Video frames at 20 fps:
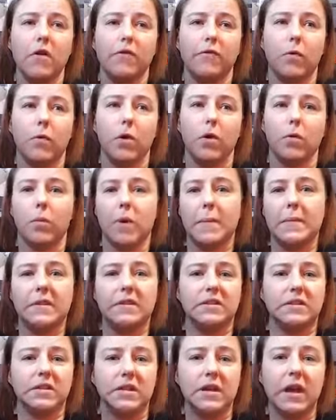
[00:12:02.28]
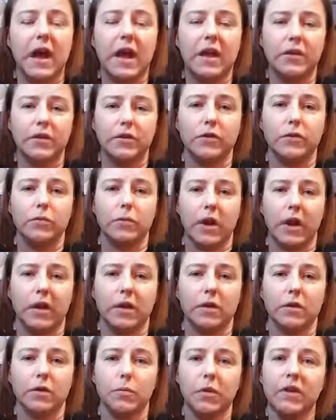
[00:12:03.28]
for women to not do
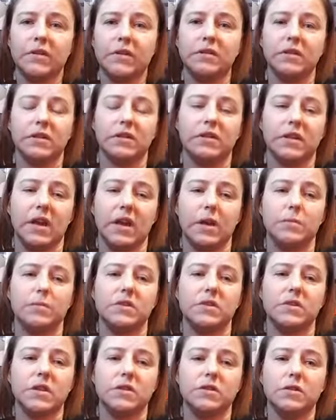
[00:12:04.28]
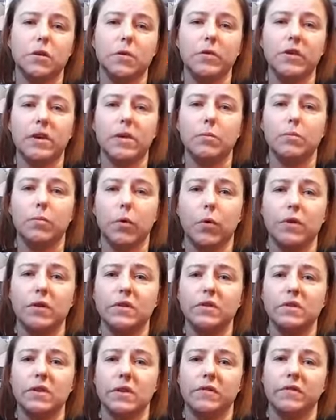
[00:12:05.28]
regular breast exams. And so the
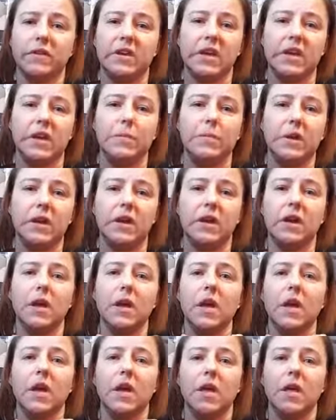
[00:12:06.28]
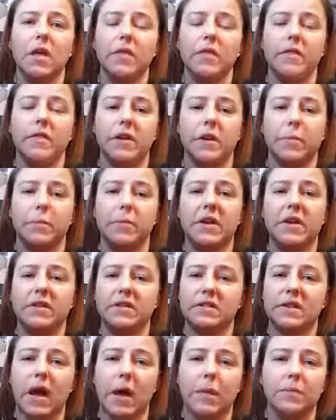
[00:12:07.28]
importance of keeping the
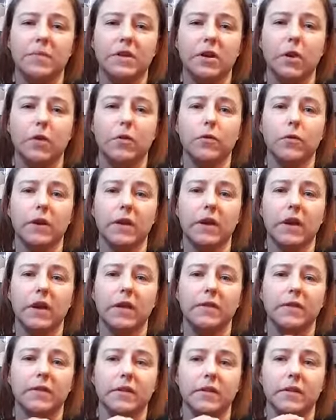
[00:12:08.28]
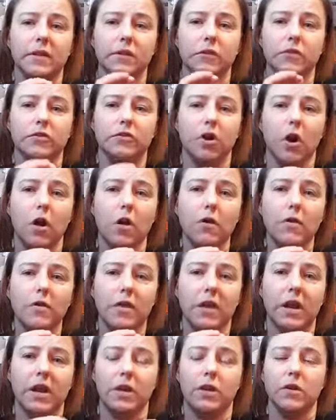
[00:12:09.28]
Pit Stop deodorant in the little jar
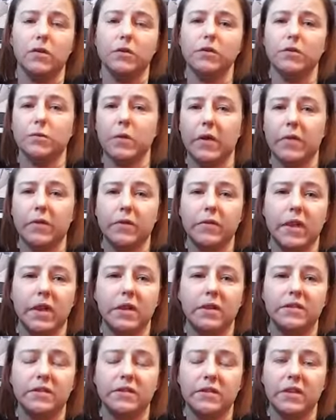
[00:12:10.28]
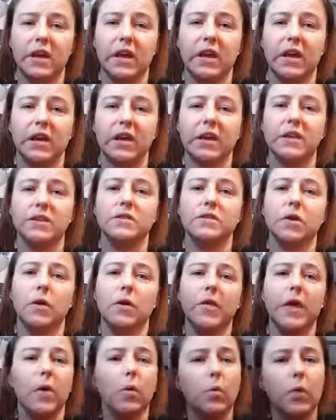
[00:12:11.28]
that I use rather than a stick is
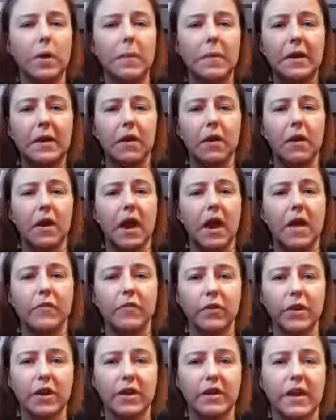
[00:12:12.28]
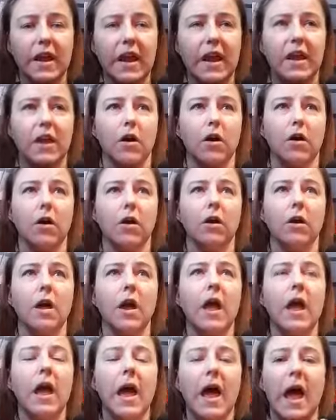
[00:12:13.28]
so that women every day
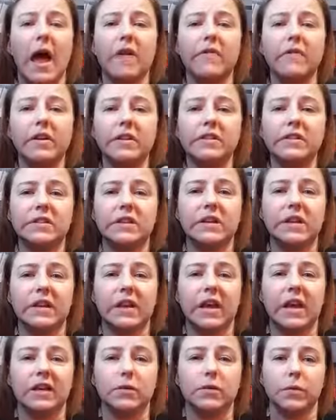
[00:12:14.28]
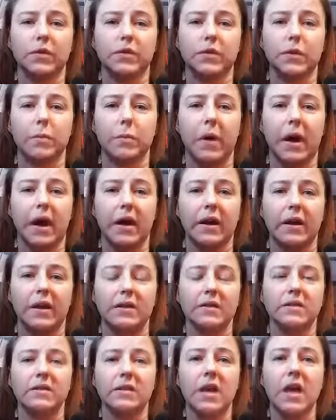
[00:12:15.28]
are having to connect with their
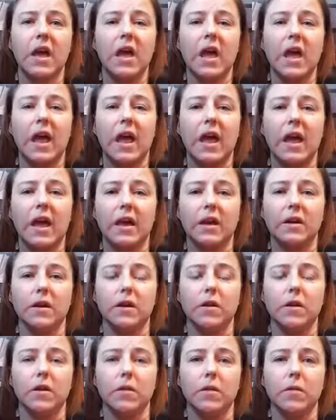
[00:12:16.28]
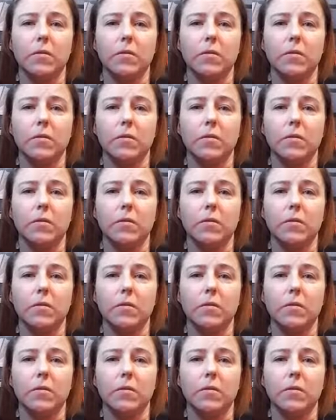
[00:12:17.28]
bodies and